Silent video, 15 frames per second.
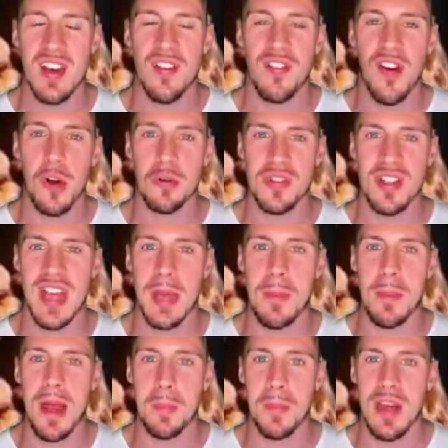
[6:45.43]
Finals, he came
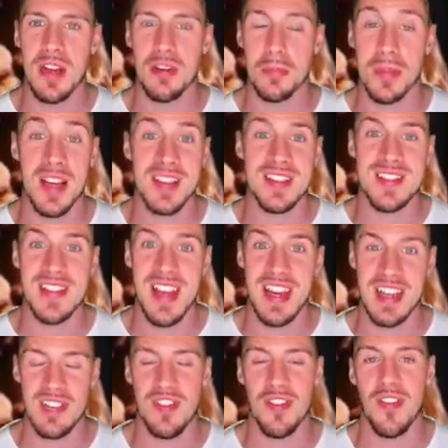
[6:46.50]
back better and placed second at the
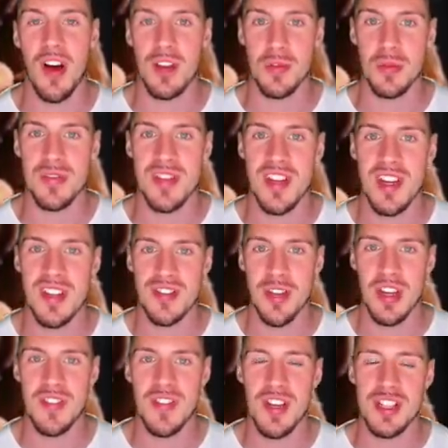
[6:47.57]
finals. So he
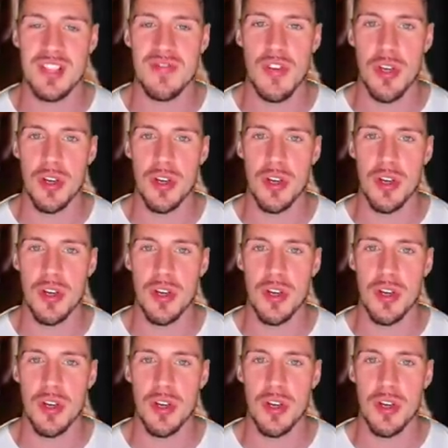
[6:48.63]
finished third